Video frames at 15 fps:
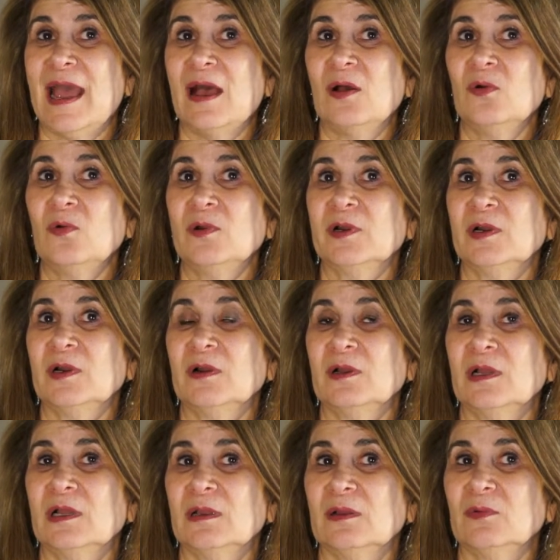now we're
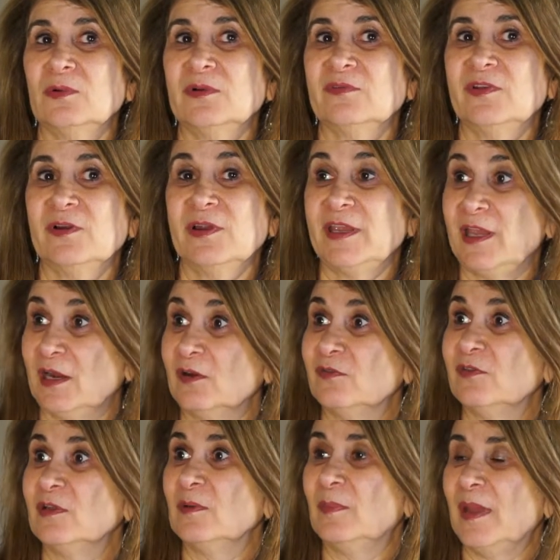uh, we're very
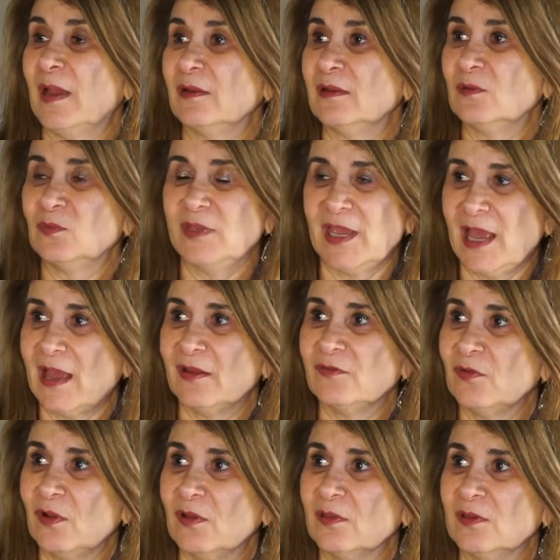careful about it. We have
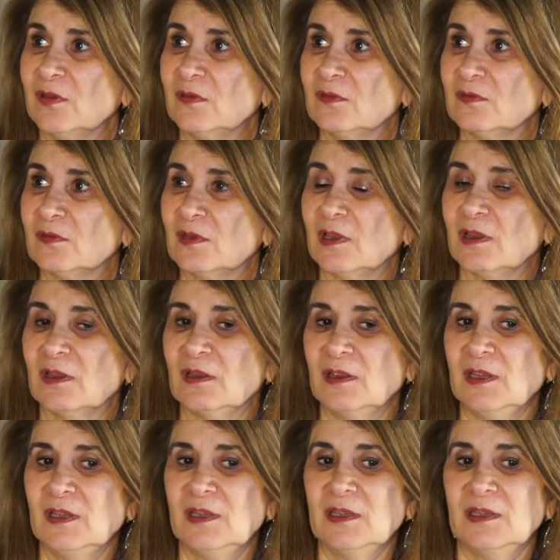all these
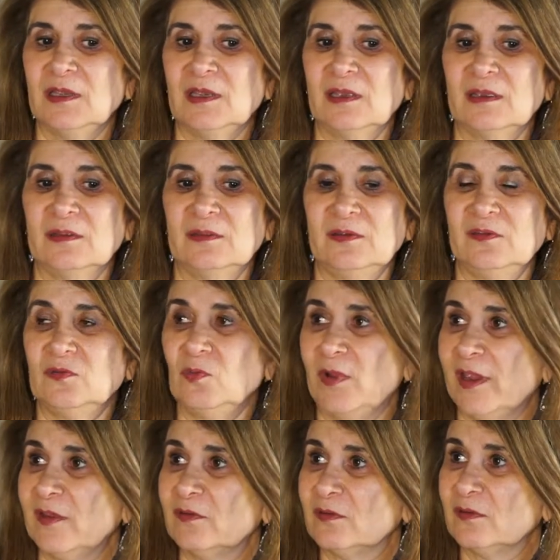uh, these
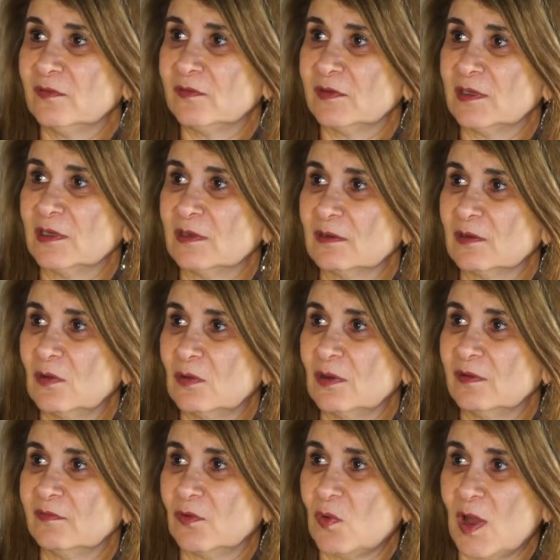ways of, uh,
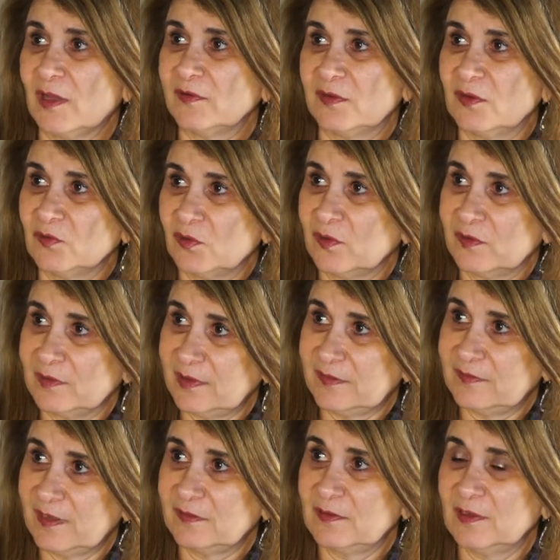of quality control and
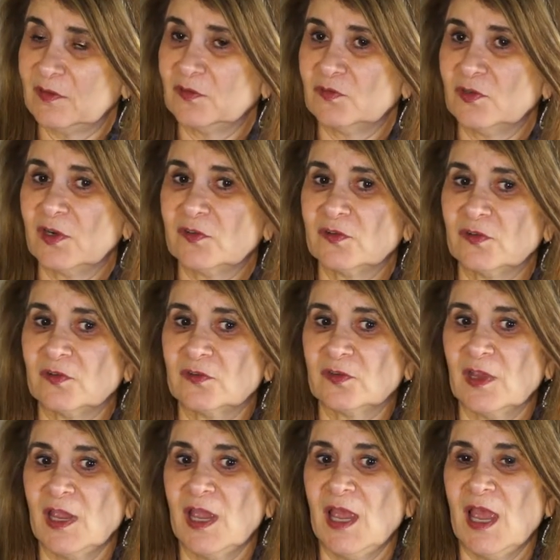assessing structures.
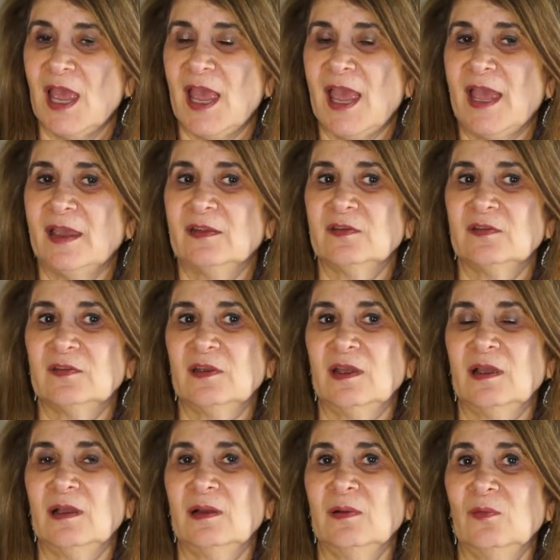And
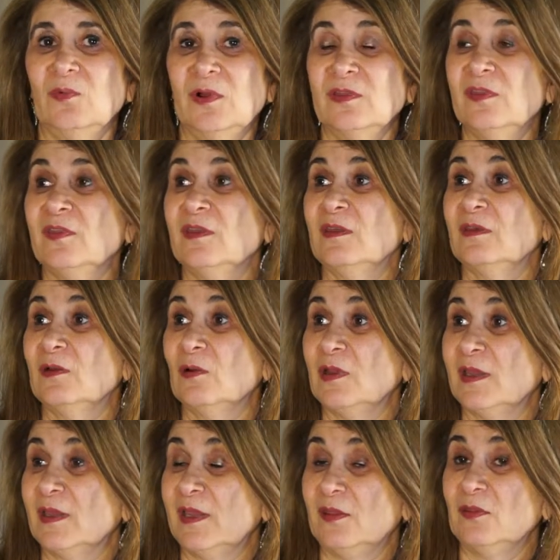uh, one thing,
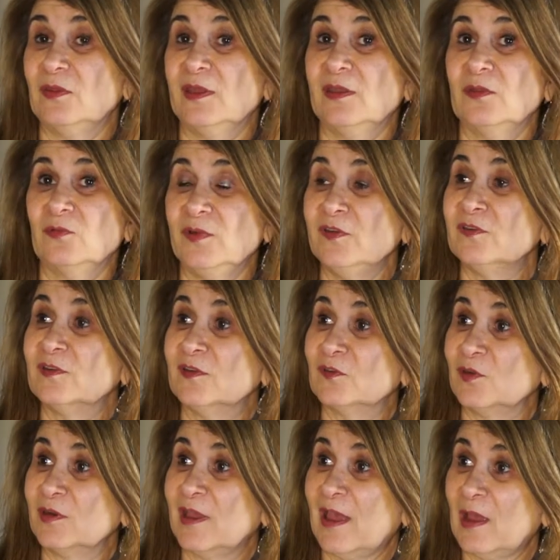and, and the reason it's
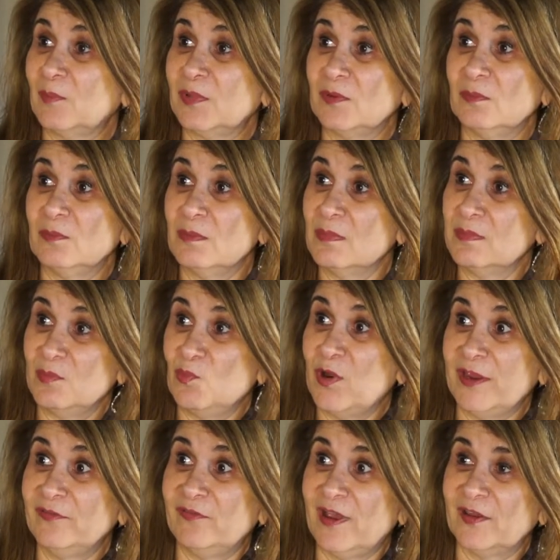going to happen
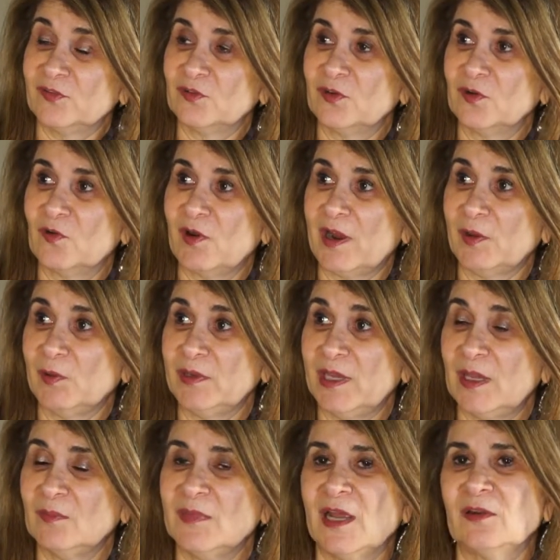way faster in
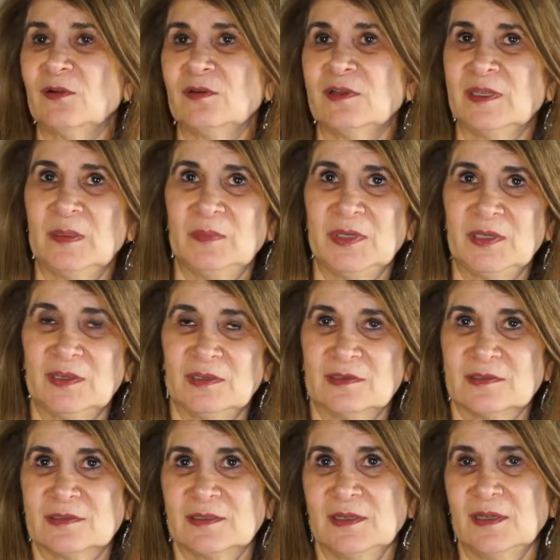cryo-EM, not only
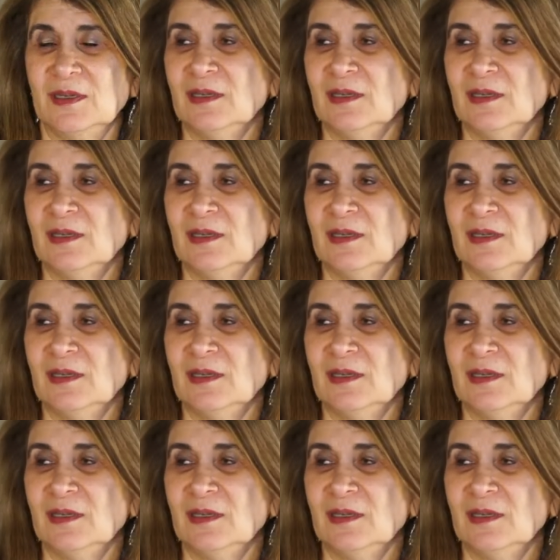because